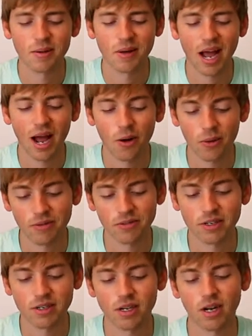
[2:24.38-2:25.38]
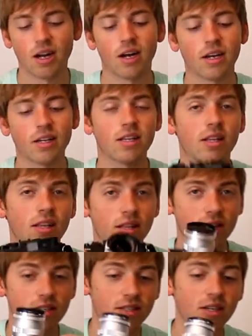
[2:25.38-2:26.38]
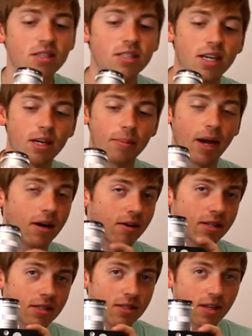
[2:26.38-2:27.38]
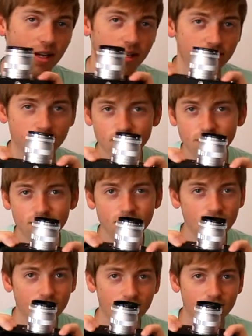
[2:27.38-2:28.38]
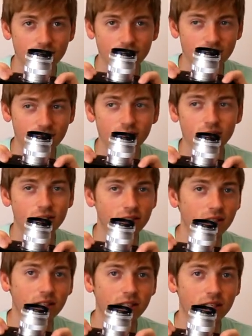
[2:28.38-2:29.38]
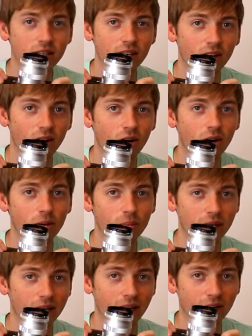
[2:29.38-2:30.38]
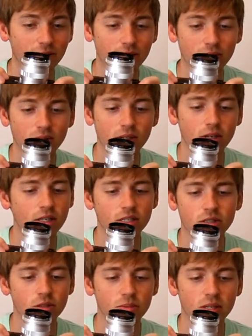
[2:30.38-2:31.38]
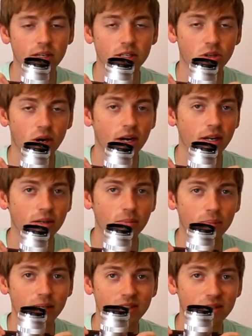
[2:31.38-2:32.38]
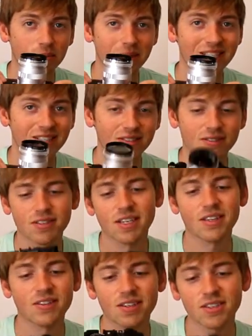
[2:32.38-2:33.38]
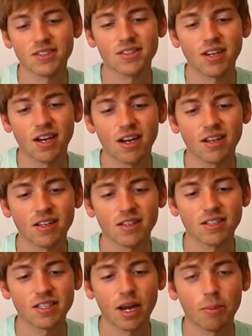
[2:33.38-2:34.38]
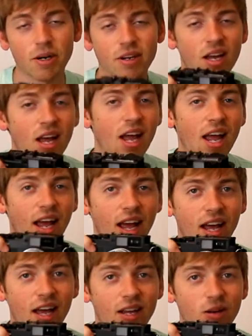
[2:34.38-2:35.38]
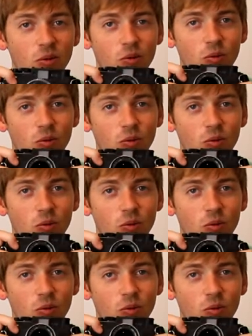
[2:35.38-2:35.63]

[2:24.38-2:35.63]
However, this does take a battery. It's not. There still are electronic bits and pieces in this camera, and